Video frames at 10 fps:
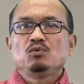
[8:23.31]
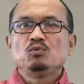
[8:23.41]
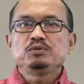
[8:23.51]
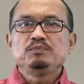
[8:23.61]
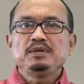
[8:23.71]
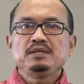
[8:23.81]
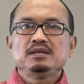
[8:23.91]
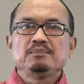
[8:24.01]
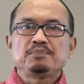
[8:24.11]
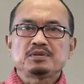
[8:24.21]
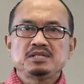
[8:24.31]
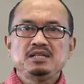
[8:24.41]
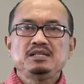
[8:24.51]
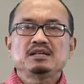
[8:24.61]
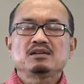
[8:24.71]
would be the
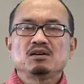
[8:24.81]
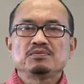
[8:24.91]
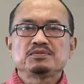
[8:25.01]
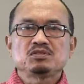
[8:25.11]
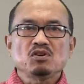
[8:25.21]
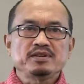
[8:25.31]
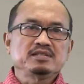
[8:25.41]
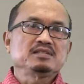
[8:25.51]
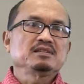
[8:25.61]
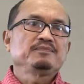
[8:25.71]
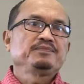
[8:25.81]
procedure of choice.